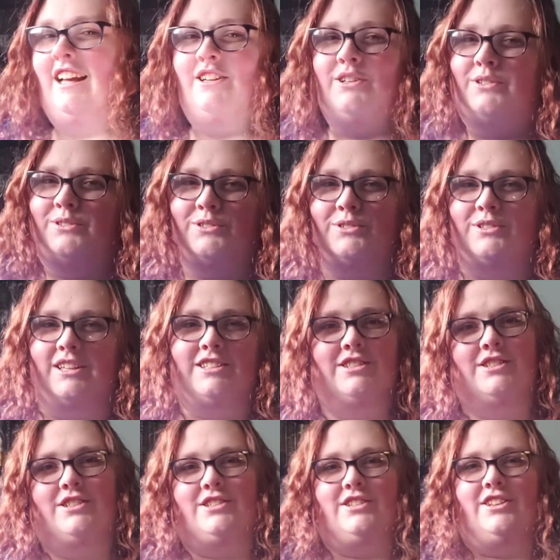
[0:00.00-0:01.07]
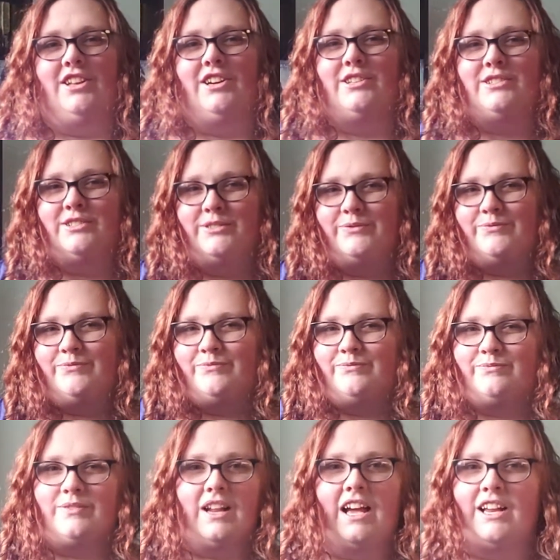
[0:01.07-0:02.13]
don't trust her though.
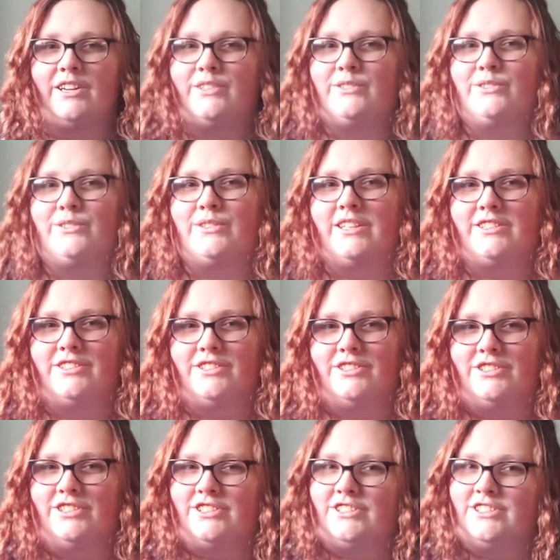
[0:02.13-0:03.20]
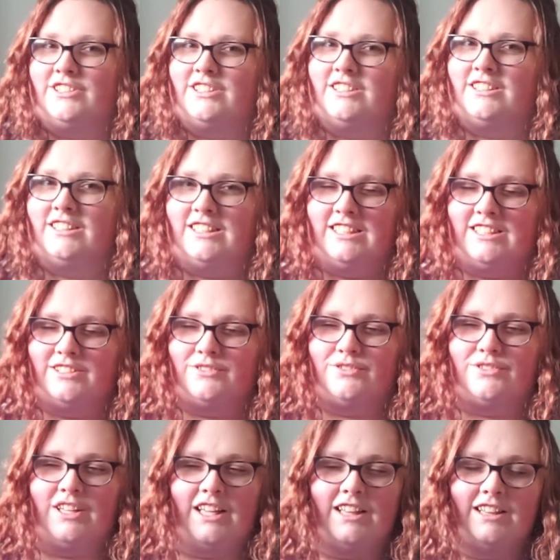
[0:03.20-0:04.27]
I don't trust her just to
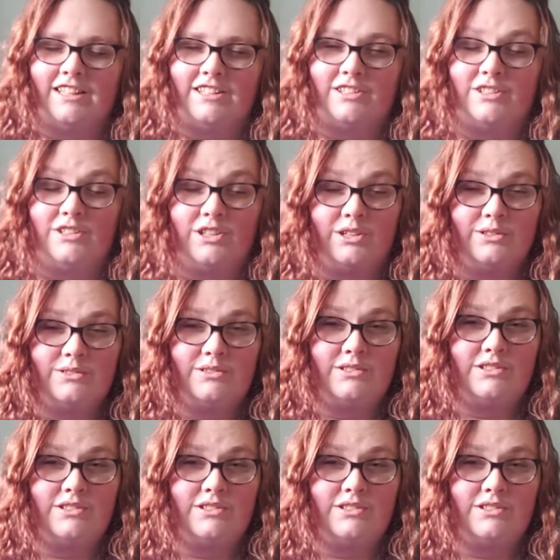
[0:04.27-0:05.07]
leave Aelin alone.